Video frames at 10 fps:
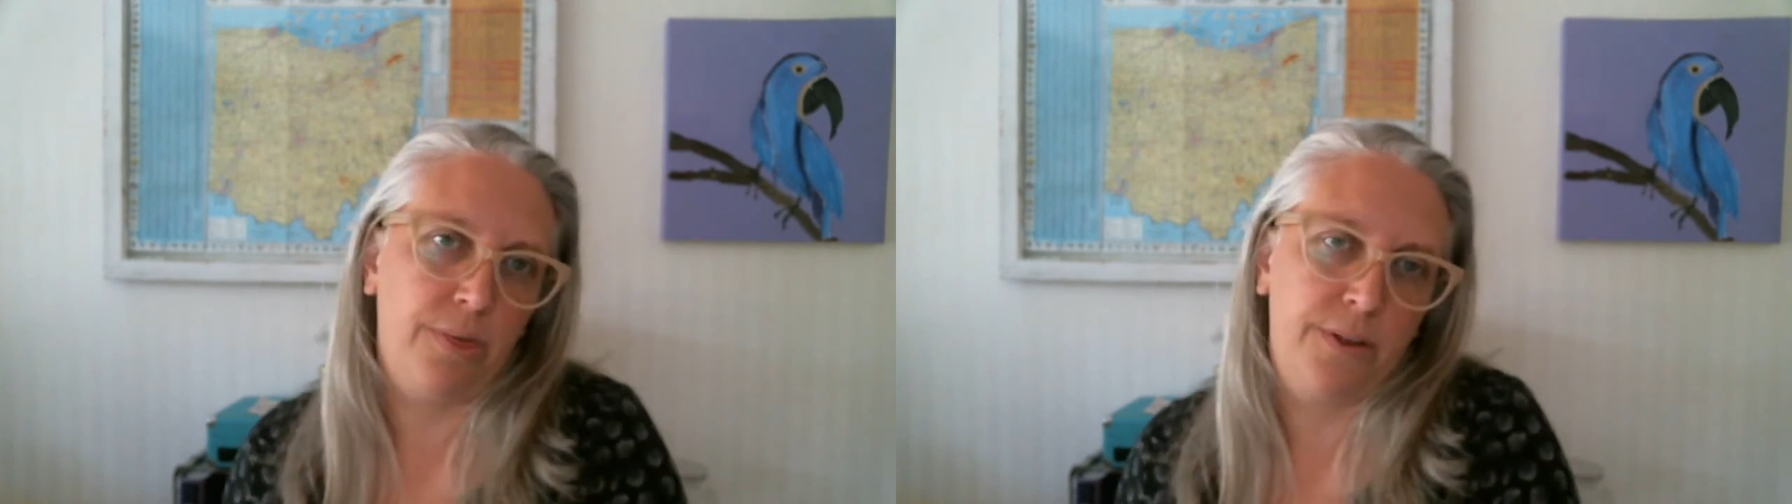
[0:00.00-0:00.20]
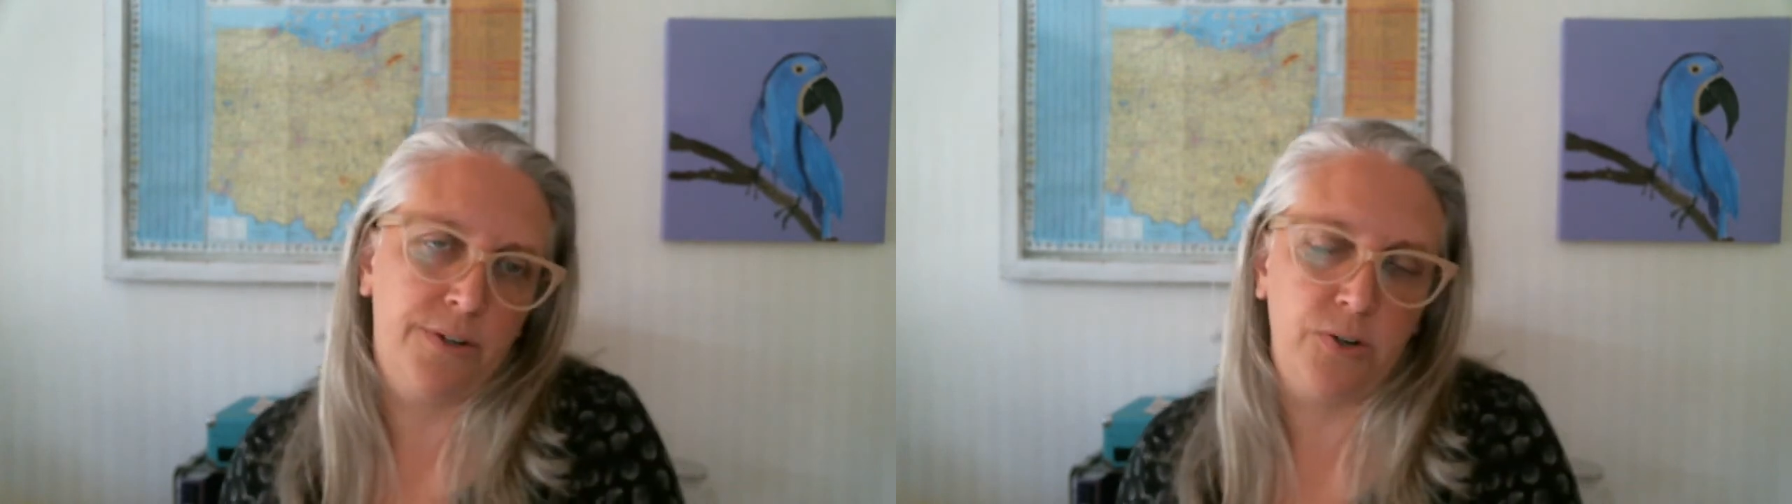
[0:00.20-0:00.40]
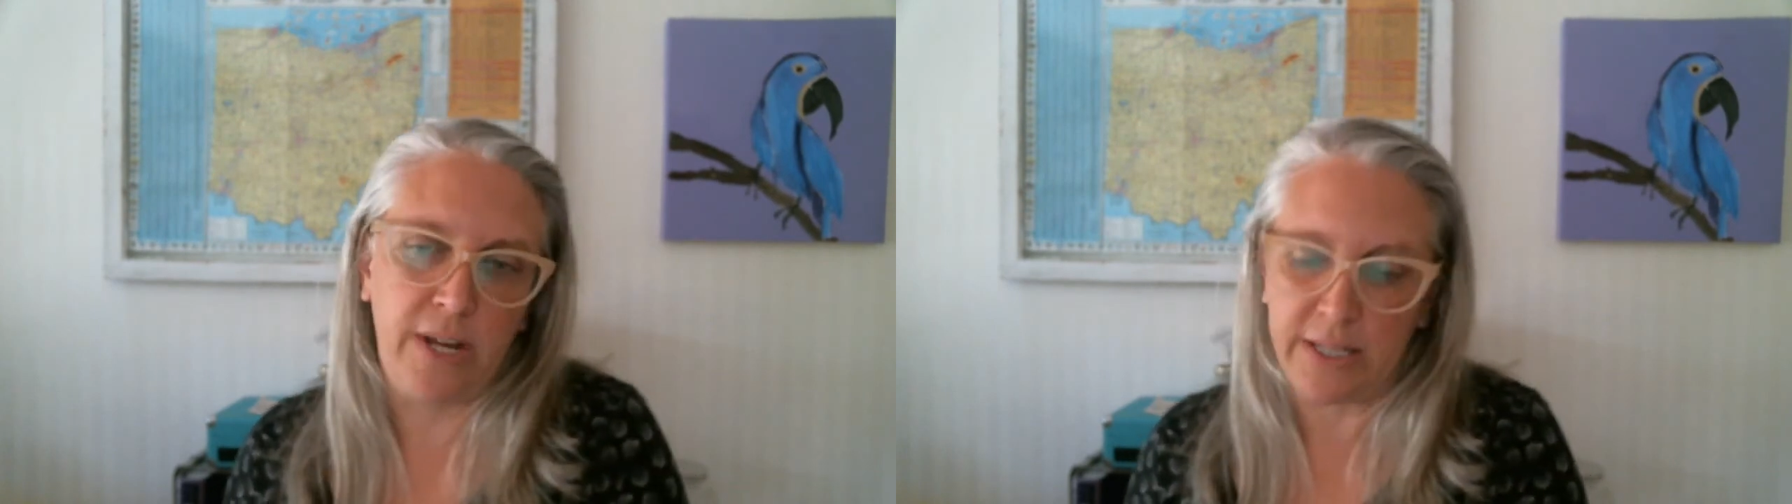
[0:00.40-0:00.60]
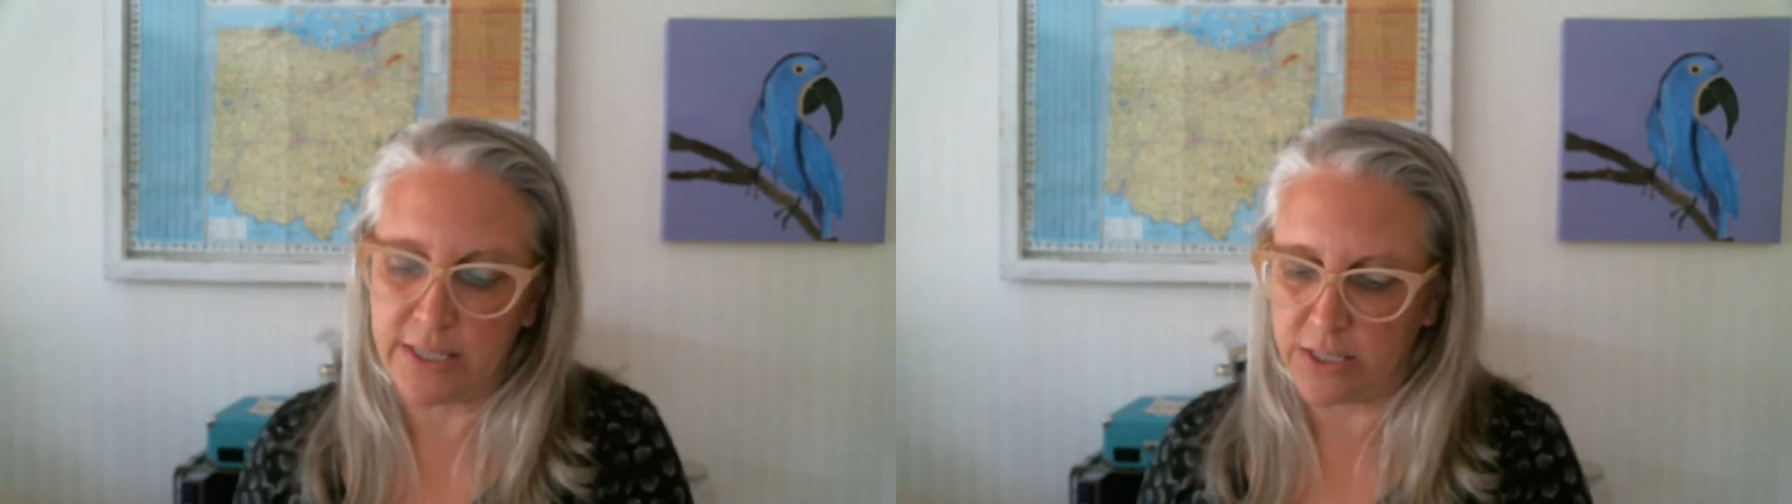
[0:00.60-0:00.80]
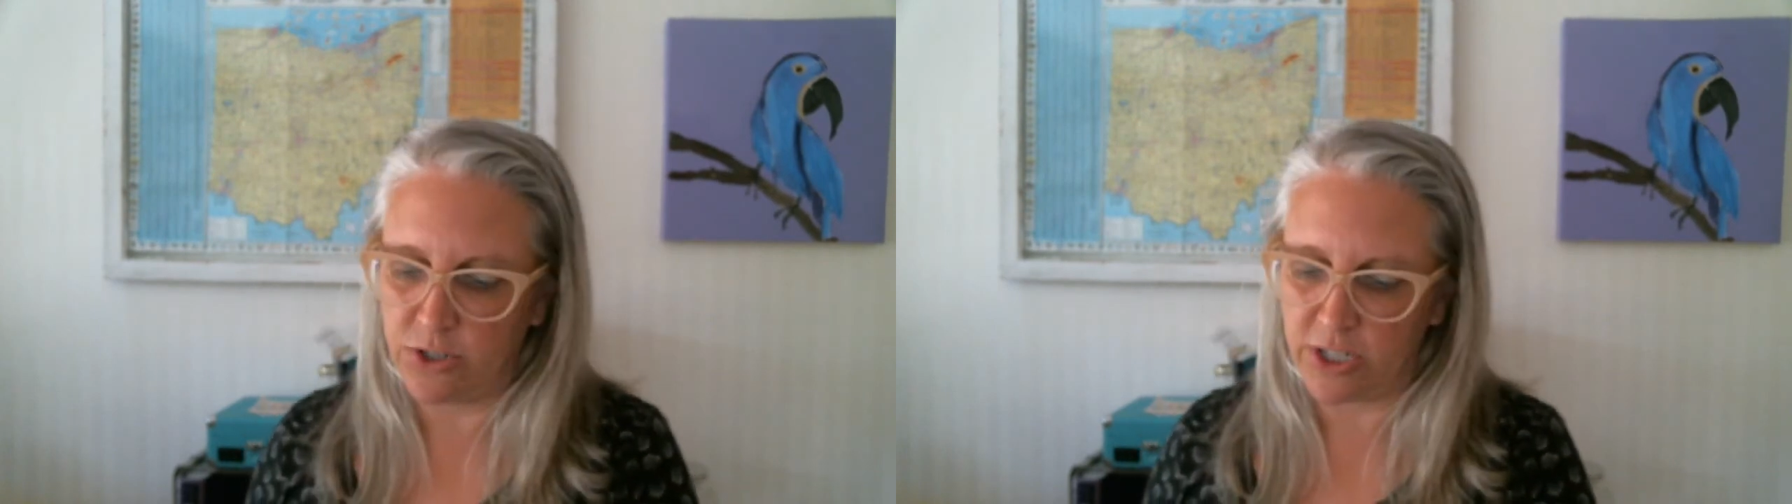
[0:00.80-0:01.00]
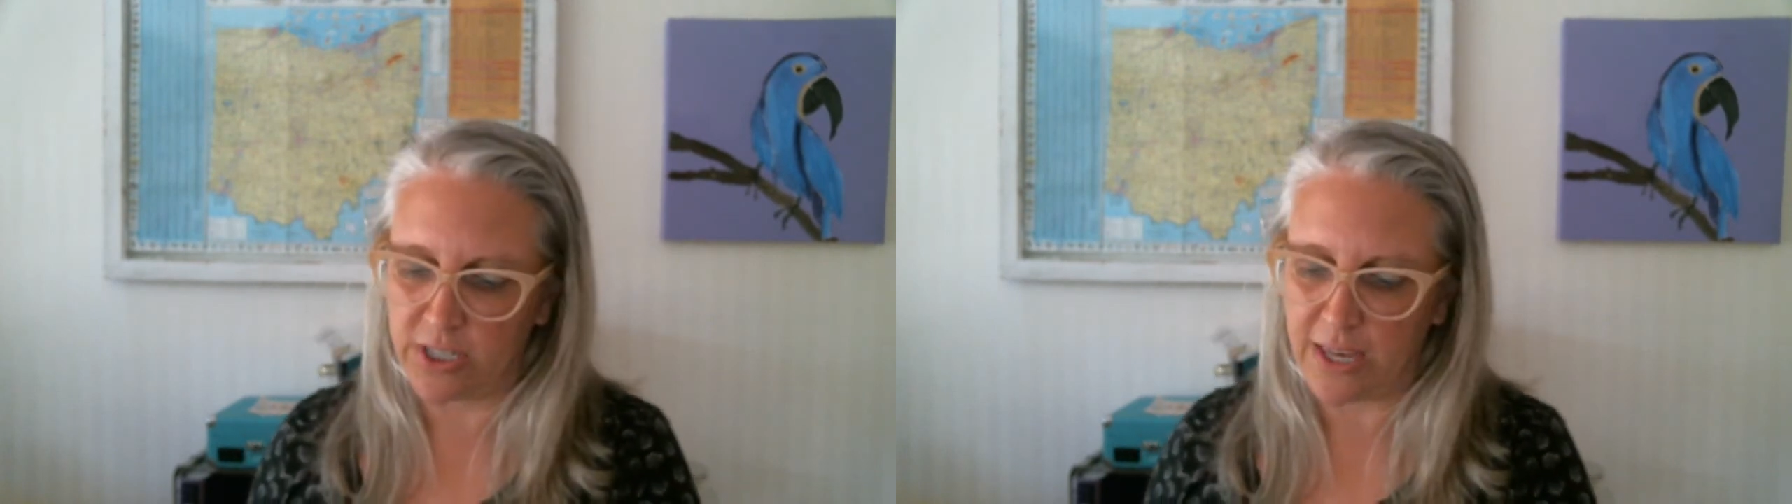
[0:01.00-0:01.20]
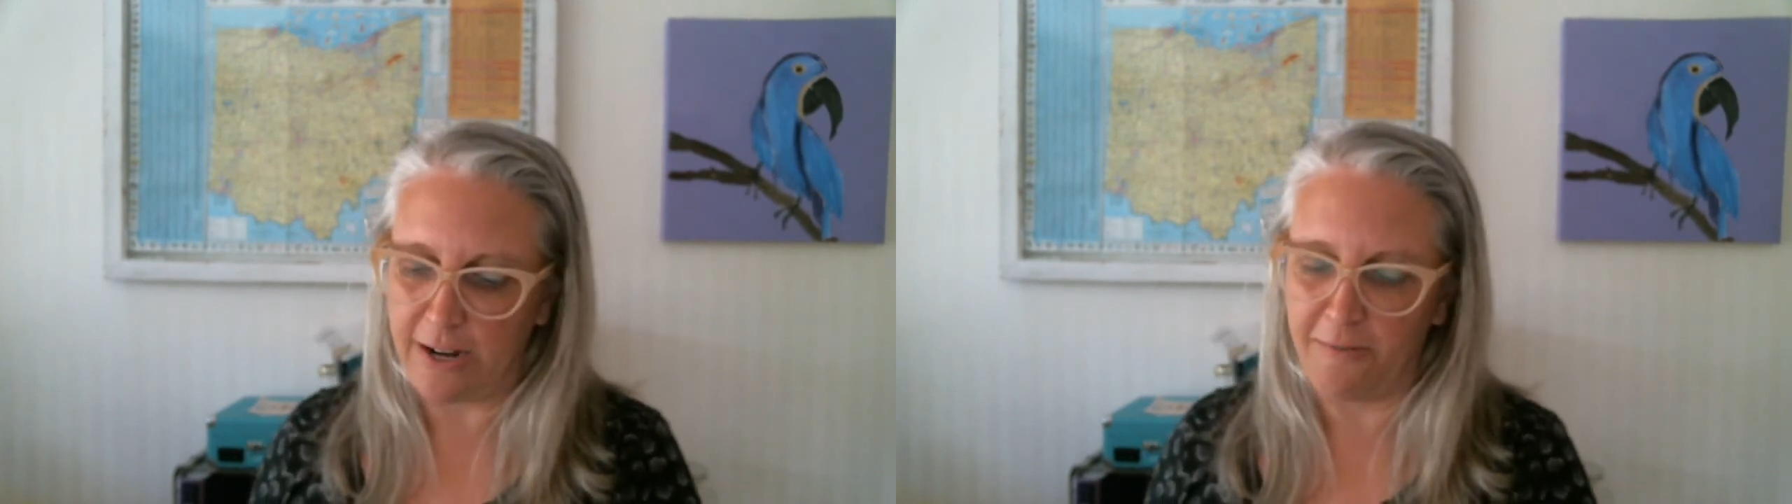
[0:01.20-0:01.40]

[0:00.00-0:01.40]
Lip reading: the due dates just kind